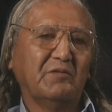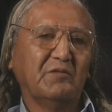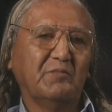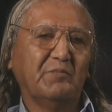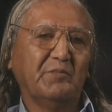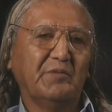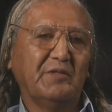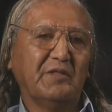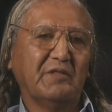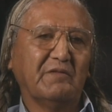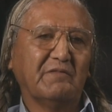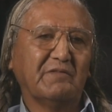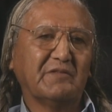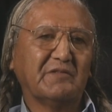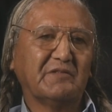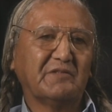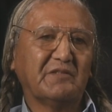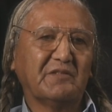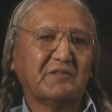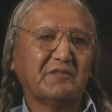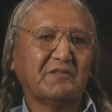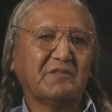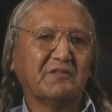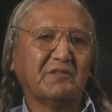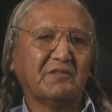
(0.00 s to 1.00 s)
to be of
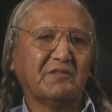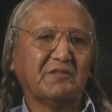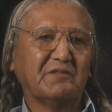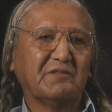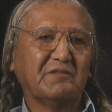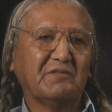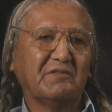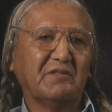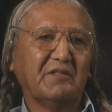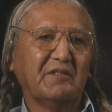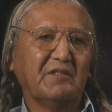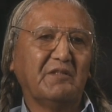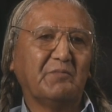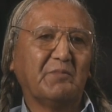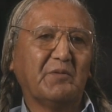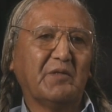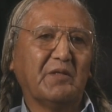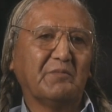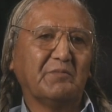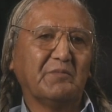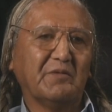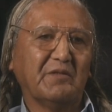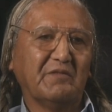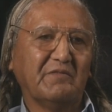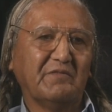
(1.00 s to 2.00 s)
assistance to the
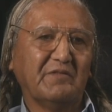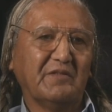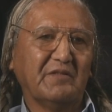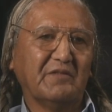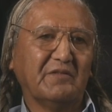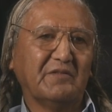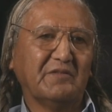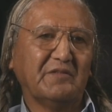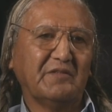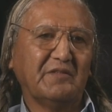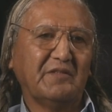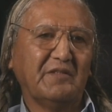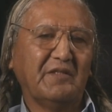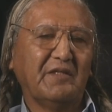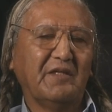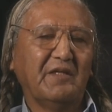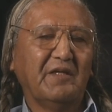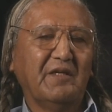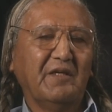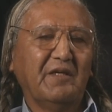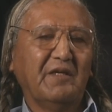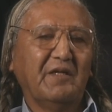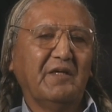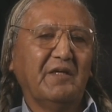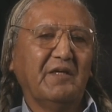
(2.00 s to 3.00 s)
Department of Energy
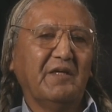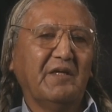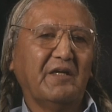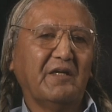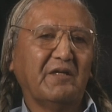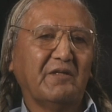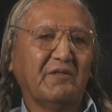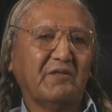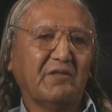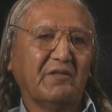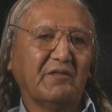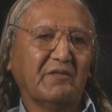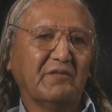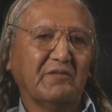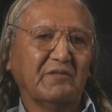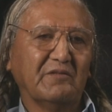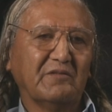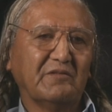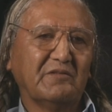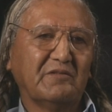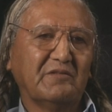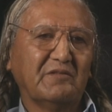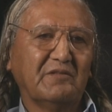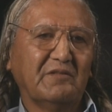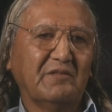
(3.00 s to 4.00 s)
and
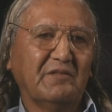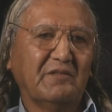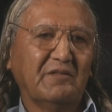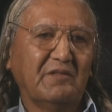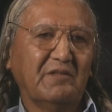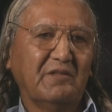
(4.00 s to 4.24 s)
others